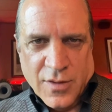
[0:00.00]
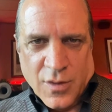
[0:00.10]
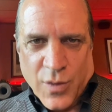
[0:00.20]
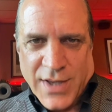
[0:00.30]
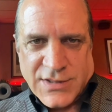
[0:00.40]

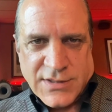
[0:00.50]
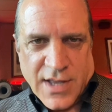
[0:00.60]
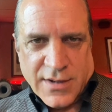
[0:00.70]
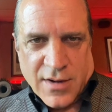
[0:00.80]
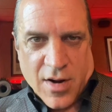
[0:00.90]
and we
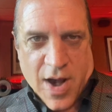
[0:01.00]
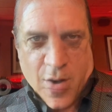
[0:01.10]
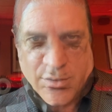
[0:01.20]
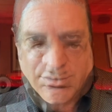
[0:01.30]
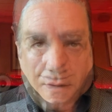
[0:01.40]
extended our
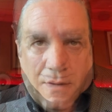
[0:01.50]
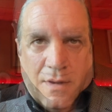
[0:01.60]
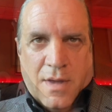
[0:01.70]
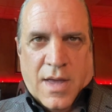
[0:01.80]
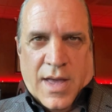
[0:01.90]
hours.
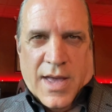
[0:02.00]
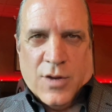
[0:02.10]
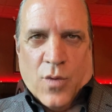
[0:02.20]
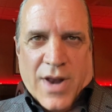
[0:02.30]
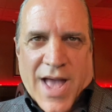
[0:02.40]

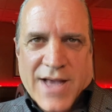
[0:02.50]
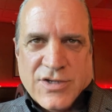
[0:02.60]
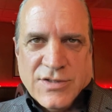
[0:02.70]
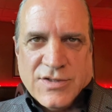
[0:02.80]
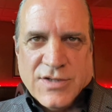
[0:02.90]
And when
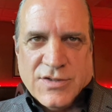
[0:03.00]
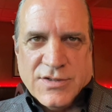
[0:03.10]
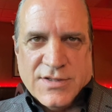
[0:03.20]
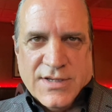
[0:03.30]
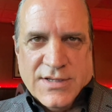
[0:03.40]
actions such
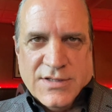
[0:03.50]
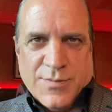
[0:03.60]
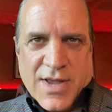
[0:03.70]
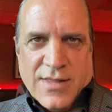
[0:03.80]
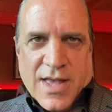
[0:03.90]
as these
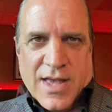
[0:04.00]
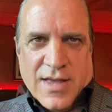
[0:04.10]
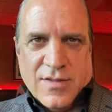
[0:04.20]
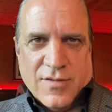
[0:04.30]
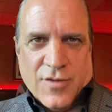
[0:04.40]
made the
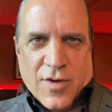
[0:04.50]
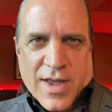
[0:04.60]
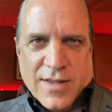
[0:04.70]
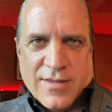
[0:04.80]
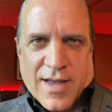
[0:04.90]
heads of your
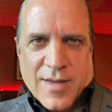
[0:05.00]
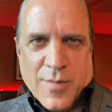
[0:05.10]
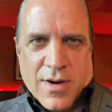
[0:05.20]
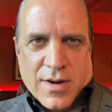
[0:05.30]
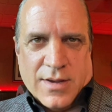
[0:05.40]

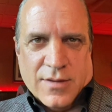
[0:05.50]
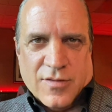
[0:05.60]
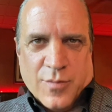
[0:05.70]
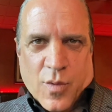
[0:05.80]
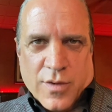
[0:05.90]
anti-American
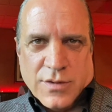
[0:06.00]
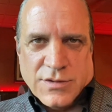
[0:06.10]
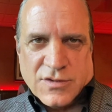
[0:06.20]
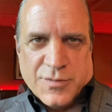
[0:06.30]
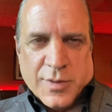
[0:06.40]

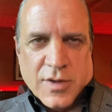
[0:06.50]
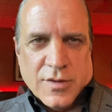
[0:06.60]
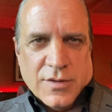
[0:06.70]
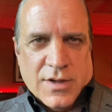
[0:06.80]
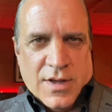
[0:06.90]
supporters
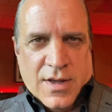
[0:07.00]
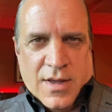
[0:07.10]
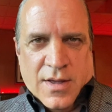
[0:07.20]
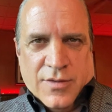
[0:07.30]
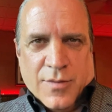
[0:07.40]
explode,
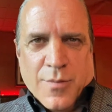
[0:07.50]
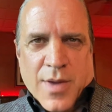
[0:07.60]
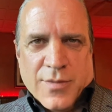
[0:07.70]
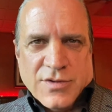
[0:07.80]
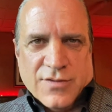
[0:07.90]
the
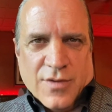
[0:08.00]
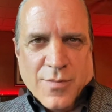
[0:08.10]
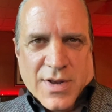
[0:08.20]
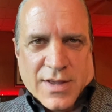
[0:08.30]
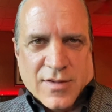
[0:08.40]
members of your
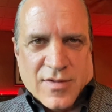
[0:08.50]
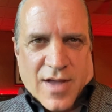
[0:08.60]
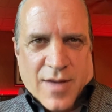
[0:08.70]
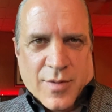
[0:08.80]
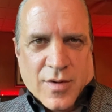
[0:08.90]
mini
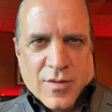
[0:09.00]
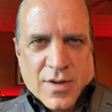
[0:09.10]
Gestapo